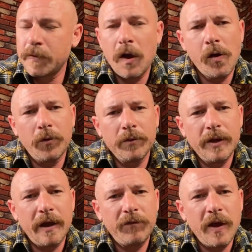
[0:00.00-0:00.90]

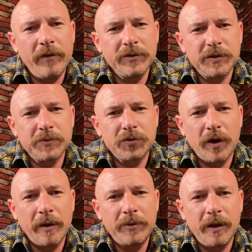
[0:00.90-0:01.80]
If you haven't
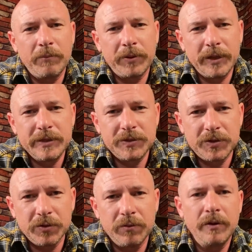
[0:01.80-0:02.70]
subscribed yet, please
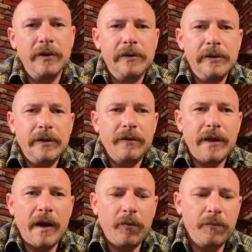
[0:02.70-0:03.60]
do.
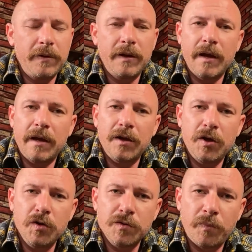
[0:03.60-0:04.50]
That would be a
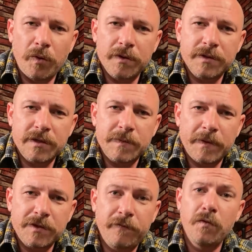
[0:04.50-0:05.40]
huge importance,
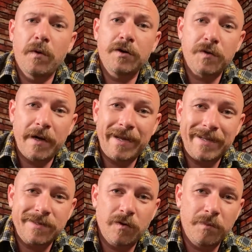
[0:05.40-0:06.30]
especially if you want to try to
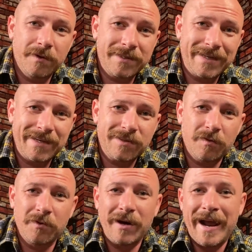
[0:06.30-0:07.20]
get sober and stay
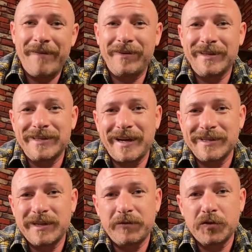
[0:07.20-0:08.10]
sober. Having this kind of
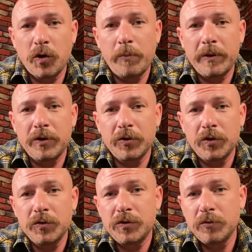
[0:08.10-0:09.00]
stuff show up in your
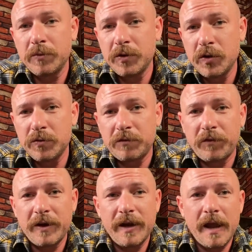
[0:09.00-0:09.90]
YouTube news
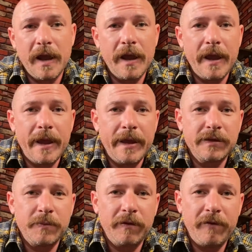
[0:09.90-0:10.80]
feed
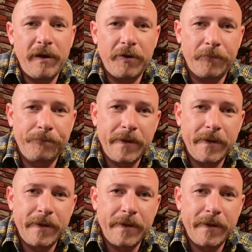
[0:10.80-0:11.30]
is a big value.